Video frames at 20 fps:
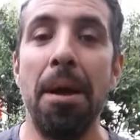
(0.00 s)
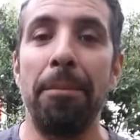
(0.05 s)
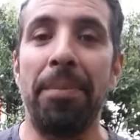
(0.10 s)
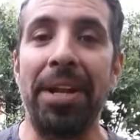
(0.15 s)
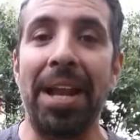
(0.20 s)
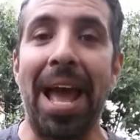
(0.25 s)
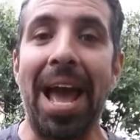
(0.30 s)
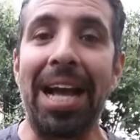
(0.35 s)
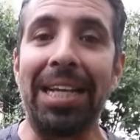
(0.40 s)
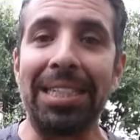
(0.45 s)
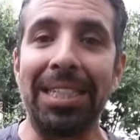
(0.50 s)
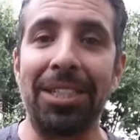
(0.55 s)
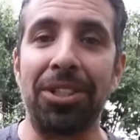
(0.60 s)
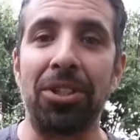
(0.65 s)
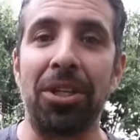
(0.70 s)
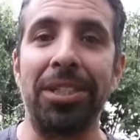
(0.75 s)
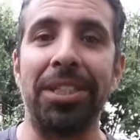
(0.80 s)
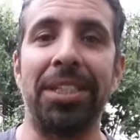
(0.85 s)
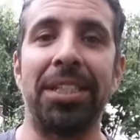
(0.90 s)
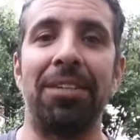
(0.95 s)
But as I
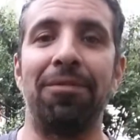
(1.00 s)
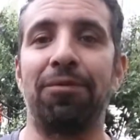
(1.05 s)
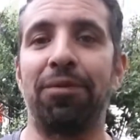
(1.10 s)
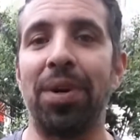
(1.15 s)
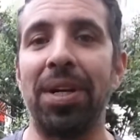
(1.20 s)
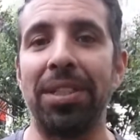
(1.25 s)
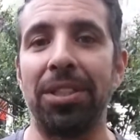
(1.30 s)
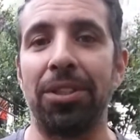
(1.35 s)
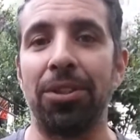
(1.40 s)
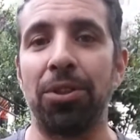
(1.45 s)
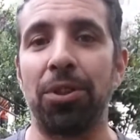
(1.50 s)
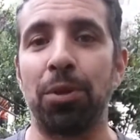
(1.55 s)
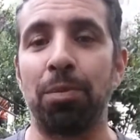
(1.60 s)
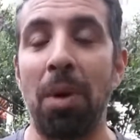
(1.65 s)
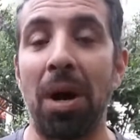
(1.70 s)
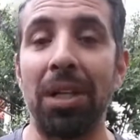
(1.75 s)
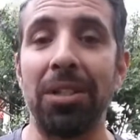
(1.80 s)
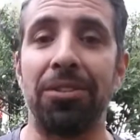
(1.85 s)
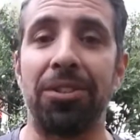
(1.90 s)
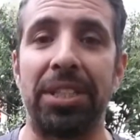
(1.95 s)
started to confront those
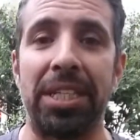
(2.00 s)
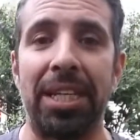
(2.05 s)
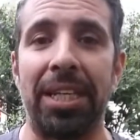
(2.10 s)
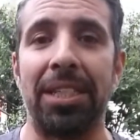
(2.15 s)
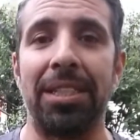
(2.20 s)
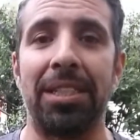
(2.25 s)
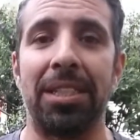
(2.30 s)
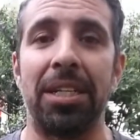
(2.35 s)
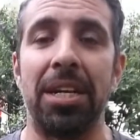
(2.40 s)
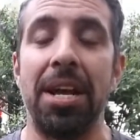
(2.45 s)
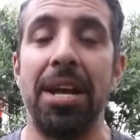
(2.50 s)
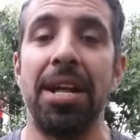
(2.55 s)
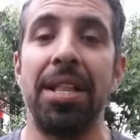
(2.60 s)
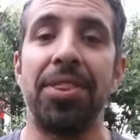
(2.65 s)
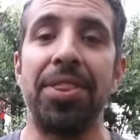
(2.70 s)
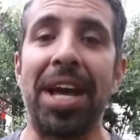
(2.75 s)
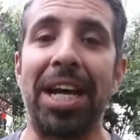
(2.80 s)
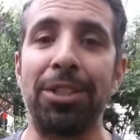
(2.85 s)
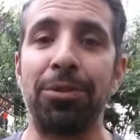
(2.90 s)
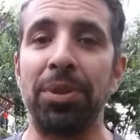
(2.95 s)
smaller things,
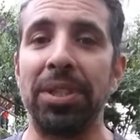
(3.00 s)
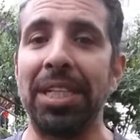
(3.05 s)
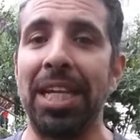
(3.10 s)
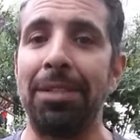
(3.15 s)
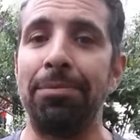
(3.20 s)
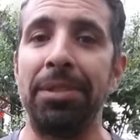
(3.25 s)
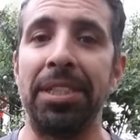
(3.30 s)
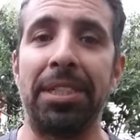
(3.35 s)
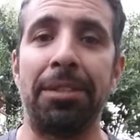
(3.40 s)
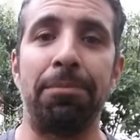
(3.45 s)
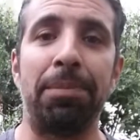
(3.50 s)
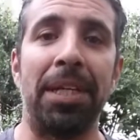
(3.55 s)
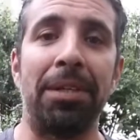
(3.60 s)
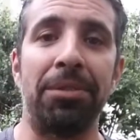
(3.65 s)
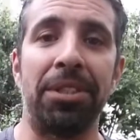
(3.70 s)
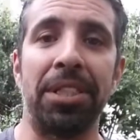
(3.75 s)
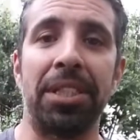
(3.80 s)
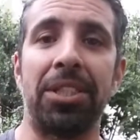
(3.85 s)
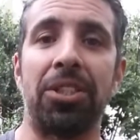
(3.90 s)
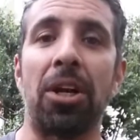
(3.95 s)
that's what led me to be
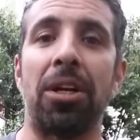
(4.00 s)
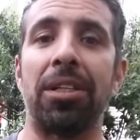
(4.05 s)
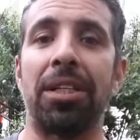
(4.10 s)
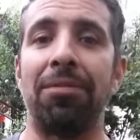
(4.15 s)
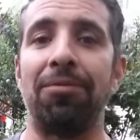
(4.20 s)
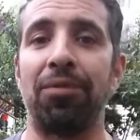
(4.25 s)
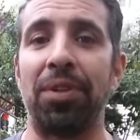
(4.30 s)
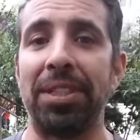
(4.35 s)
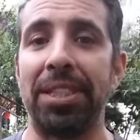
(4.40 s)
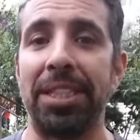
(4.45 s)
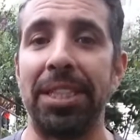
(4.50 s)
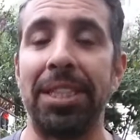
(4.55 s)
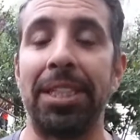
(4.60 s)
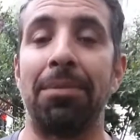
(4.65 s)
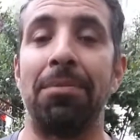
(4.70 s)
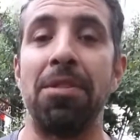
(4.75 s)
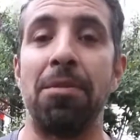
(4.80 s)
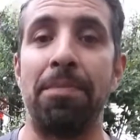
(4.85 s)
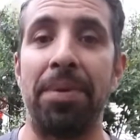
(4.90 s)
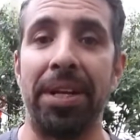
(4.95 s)
able to start confronting
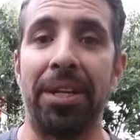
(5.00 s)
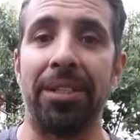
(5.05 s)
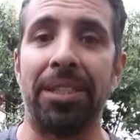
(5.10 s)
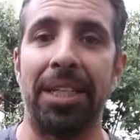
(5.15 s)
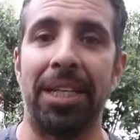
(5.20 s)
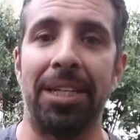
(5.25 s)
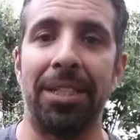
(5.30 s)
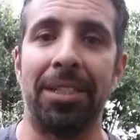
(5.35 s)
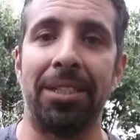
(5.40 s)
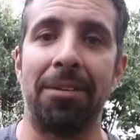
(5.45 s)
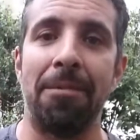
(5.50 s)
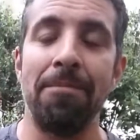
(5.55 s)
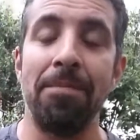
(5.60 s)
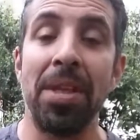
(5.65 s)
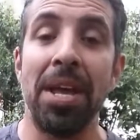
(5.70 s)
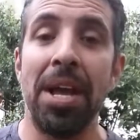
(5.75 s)
some of the bigger things.